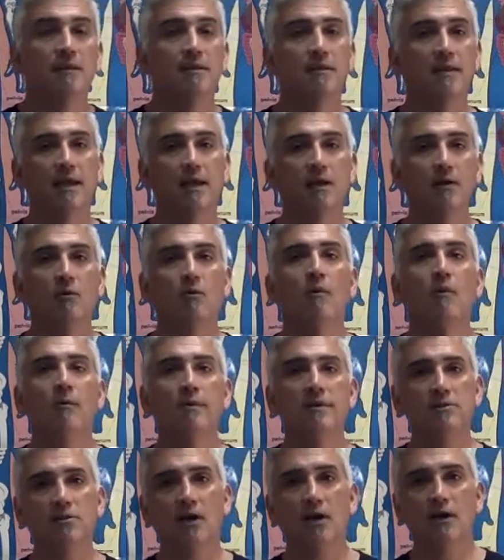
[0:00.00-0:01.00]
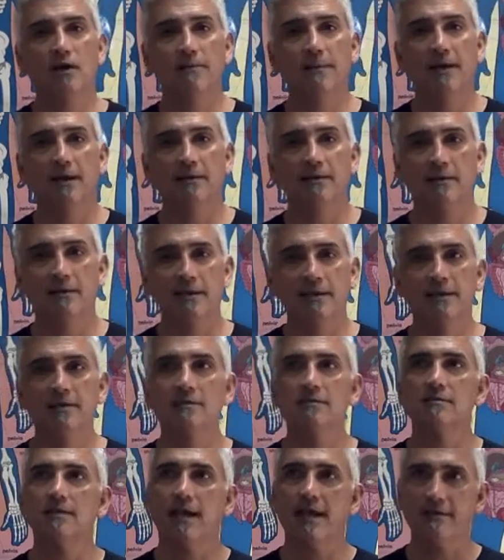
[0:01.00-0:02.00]
Now, when we talk about
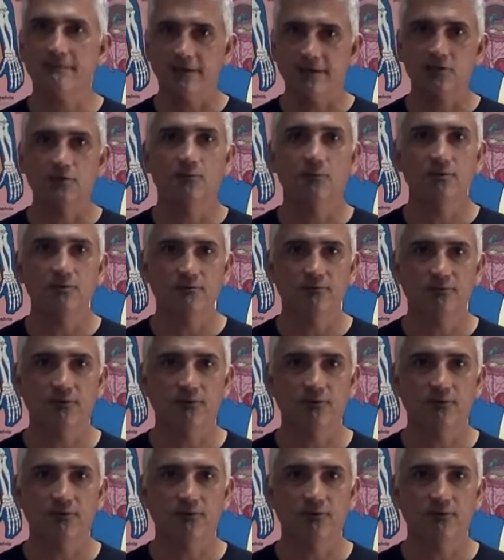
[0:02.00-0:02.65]
things like vegetables and